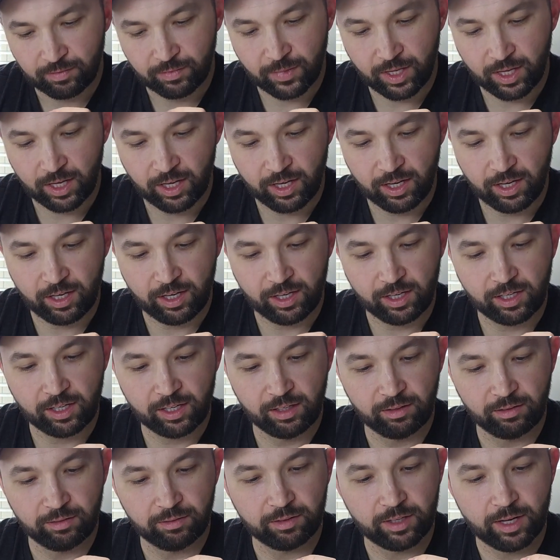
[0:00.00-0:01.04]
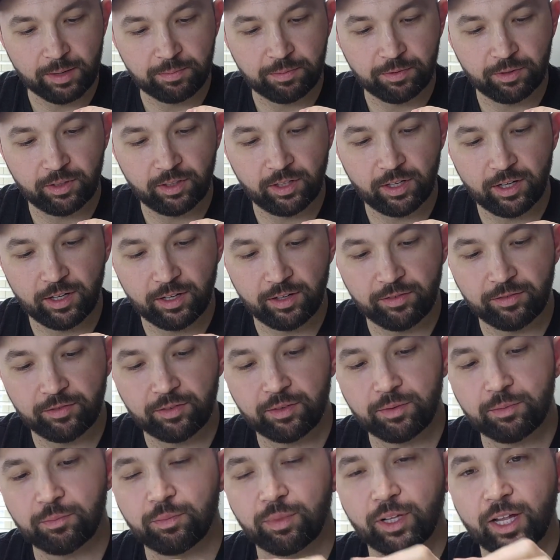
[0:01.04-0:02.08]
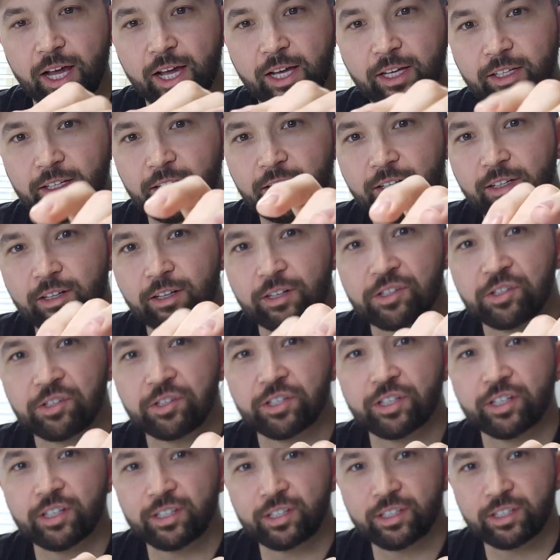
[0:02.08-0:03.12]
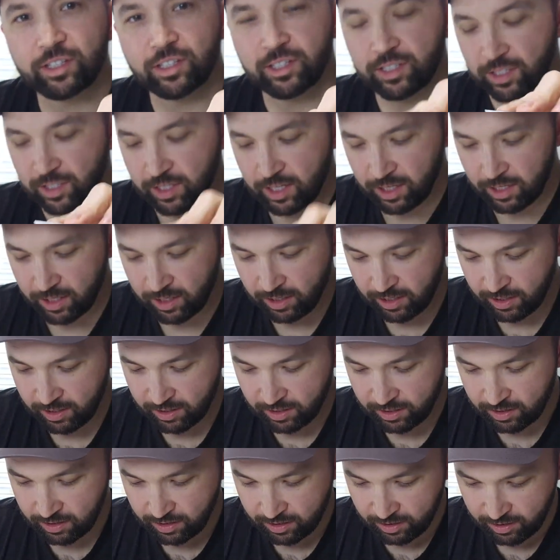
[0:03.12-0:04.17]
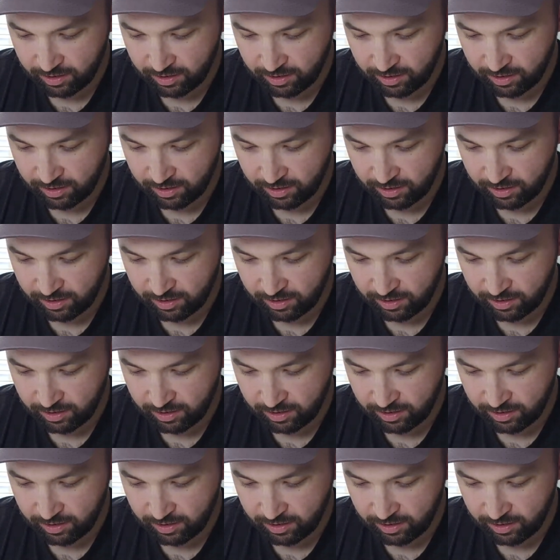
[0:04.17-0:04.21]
A couple of black cartridges inside here.